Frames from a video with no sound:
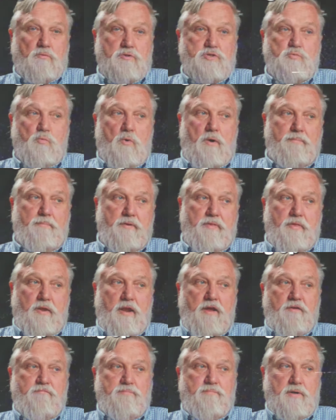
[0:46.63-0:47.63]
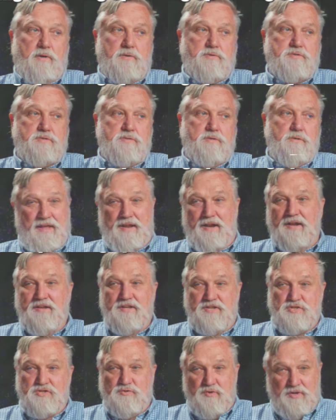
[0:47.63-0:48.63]
We're swamping the lifeboats. And I
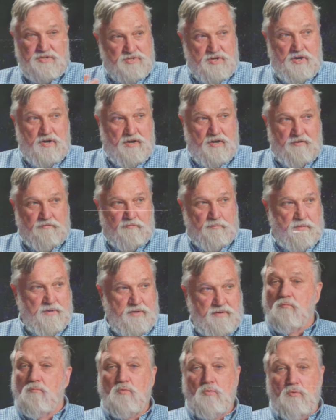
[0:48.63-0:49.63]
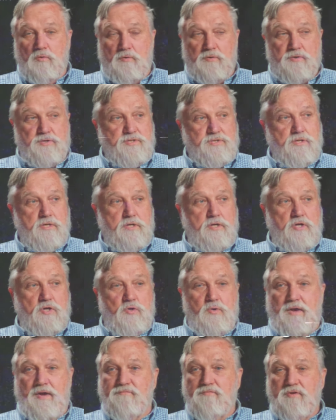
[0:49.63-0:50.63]
distrust our government, rulers,
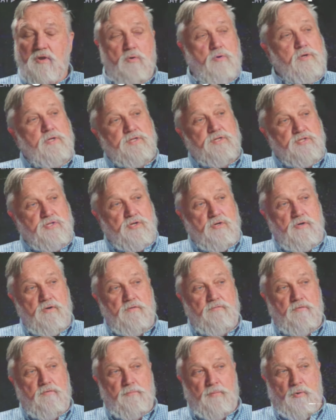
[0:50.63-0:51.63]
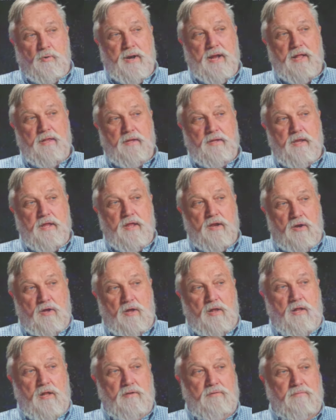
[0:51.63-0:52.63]
who have no concern for morality at
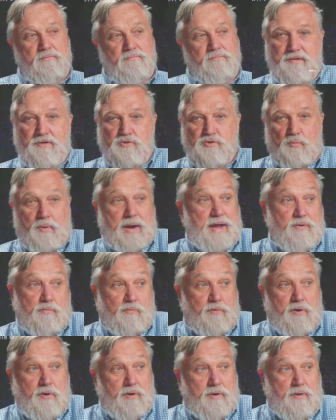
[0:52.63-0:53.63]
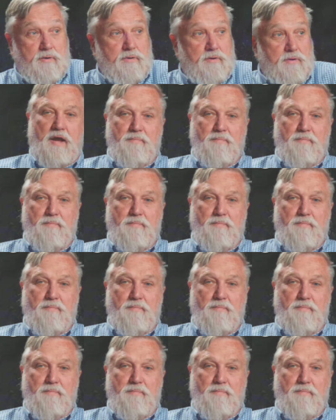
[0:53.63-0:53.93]
all. There's right and wrong.